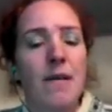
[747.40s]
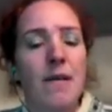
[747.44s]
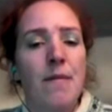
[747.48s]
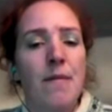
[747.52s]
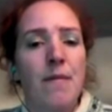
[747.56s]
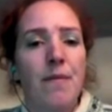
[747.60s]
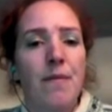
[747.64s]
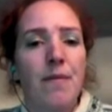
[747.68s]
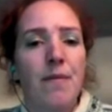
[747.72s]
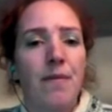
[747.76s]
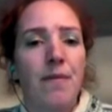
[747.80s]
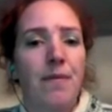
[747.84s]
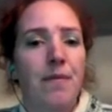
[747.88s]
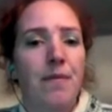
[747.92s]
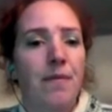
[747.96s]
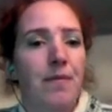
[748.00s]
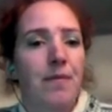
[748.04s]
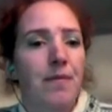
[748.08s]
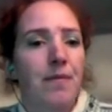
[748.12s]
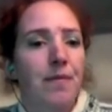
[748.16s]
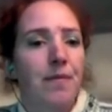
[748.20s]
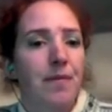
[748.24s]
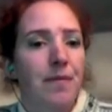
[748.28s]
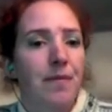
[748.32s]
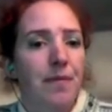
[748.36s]

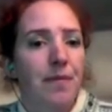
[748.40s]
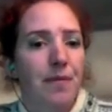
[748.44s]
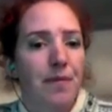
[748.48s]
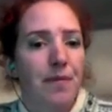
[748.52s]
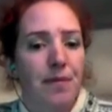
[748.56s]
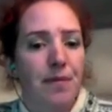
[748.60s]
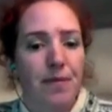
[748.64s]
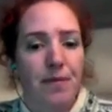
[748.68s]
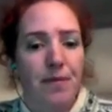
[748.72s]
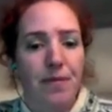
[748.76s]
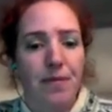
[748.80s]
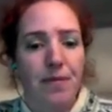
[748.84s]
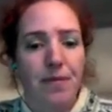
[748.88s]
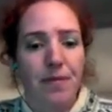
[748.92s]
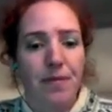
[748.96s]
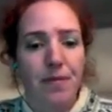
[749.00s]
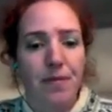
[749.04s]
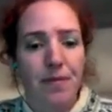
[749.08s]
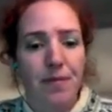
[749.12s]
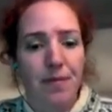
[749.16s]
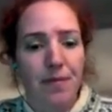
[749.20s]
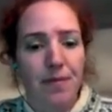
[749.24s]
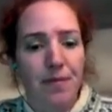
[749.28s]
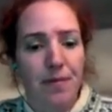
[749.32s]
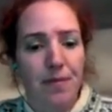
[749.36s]

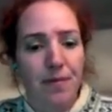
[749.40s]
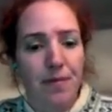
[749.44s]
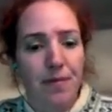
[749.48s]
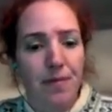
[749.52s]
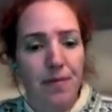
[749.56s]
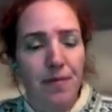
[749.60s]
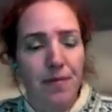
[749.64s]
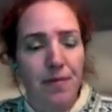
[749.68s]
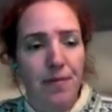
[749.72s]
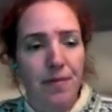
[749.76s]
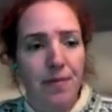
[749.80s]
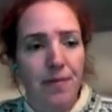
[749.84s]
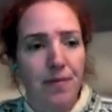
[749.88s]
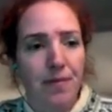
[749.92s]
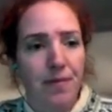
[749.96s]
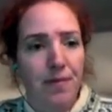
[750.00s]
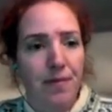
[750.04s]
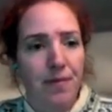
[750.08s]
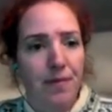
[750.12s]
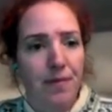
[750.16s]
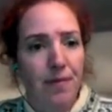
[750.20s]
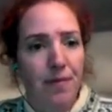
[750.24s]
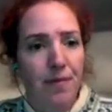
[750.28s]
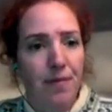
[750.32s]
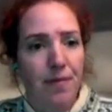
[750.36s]

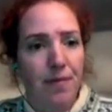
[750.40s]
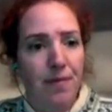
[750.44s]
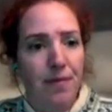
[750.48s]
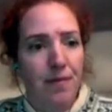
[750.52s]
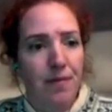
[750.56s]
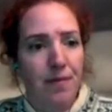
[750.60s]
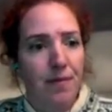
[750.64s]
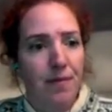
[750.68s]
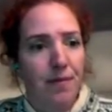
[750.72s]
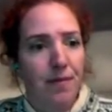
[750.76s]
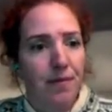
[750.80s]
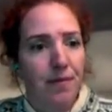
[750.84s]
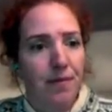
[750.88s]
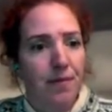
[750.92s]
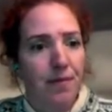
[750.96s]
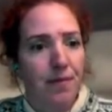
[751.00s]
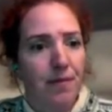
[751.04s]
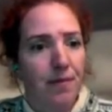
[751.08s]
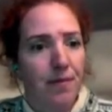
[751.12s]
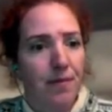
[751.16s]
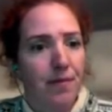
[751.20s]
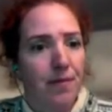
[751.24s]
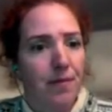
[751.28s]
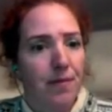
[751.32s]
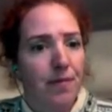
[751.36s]

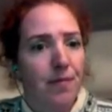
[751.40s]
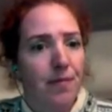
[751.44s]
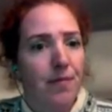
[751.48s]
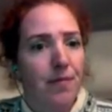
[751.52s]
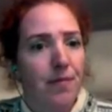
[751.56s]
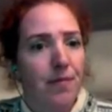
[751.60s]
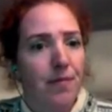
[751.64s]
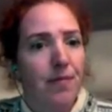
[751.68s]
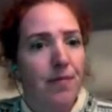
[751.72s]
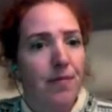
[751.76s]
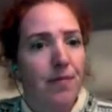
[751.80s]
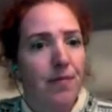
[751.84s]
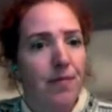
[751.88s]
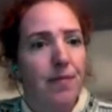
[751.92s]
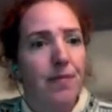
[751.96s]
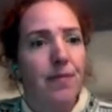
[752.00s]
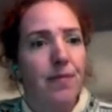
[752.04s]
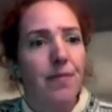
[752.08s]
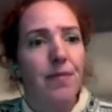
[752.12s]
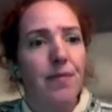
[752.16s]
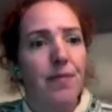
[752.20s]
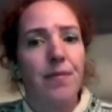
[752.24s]
(silence)